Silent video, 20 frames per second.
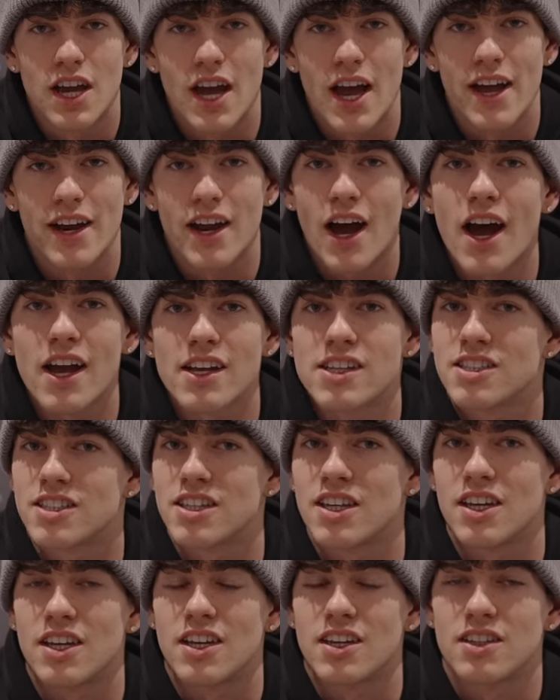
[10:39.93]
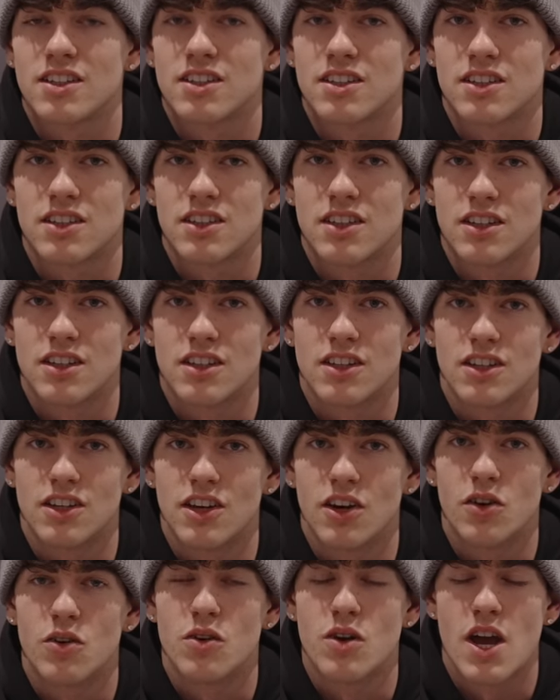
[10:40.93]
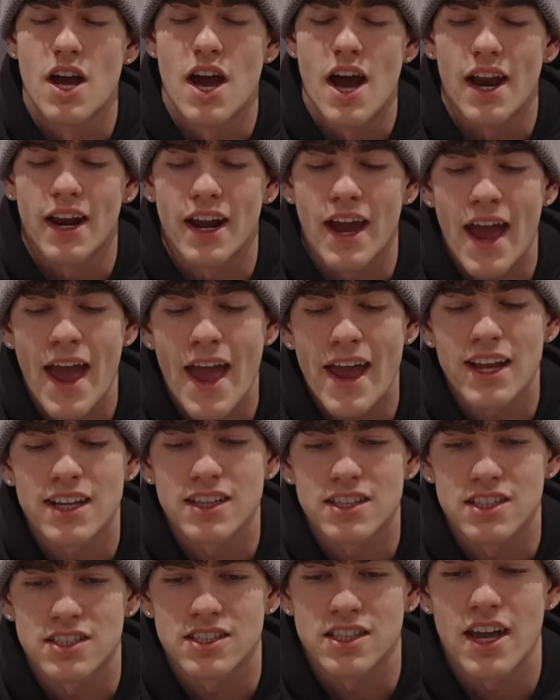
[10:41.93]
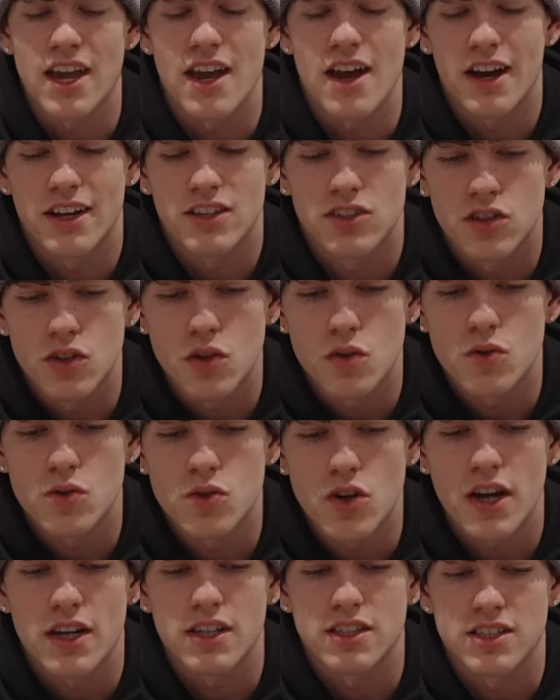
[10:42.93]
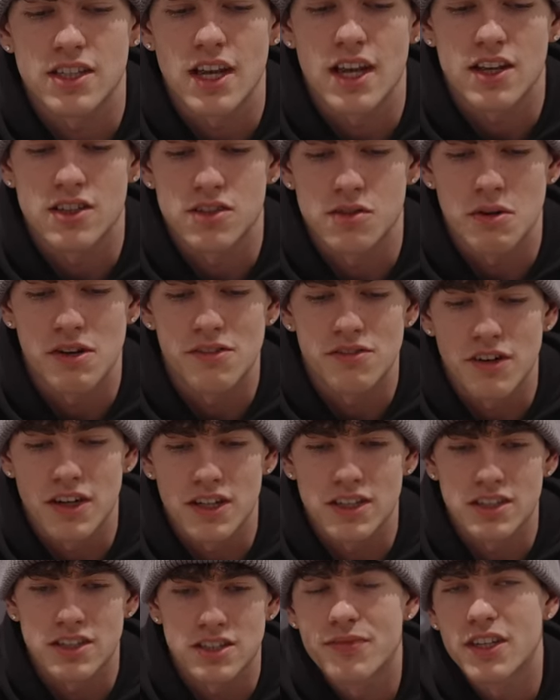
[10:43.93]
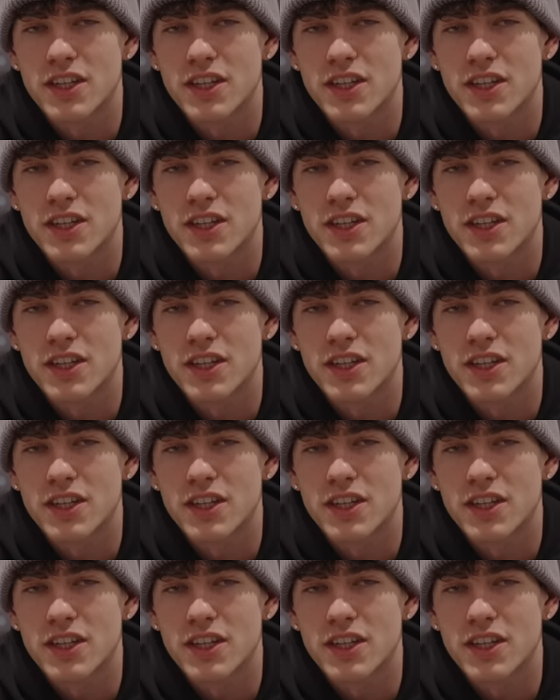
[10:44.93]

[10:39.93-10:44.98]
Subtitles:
And I see it, you know, and I hate to say it. I do try and say it to my friends.